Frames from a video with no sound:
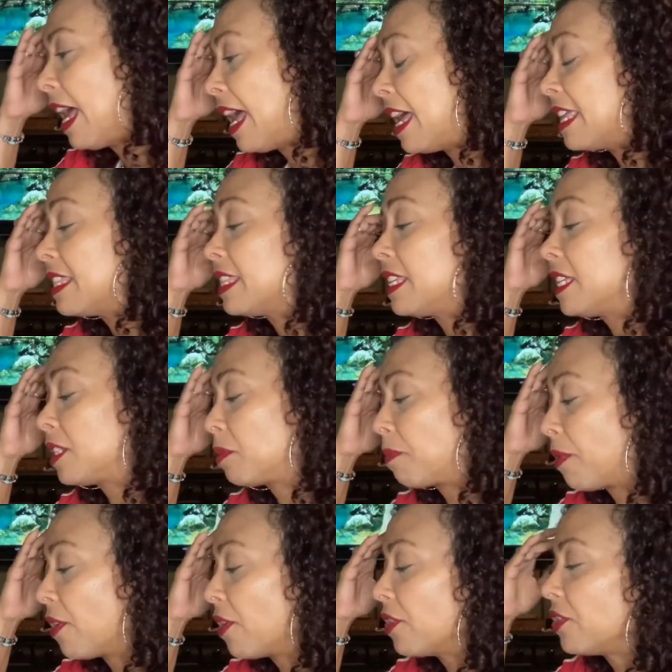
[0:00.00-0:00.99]
And this
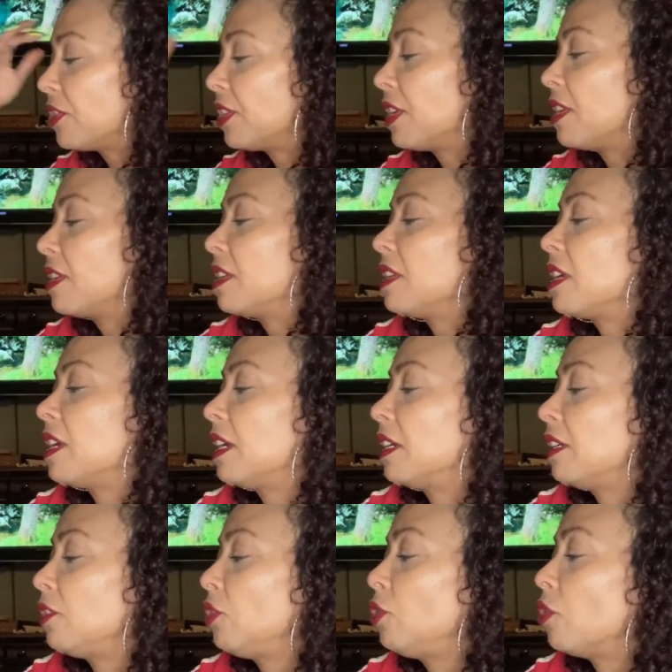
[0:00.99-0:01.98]
person,
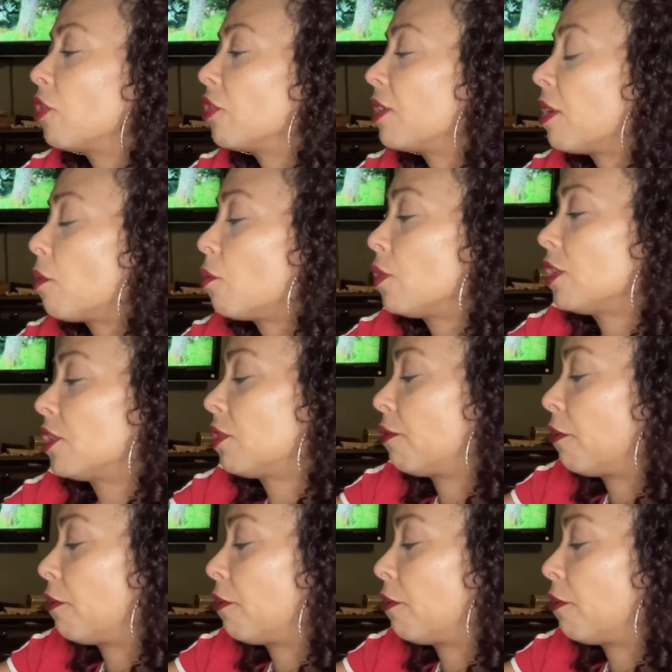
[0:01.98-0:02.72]
you're their wish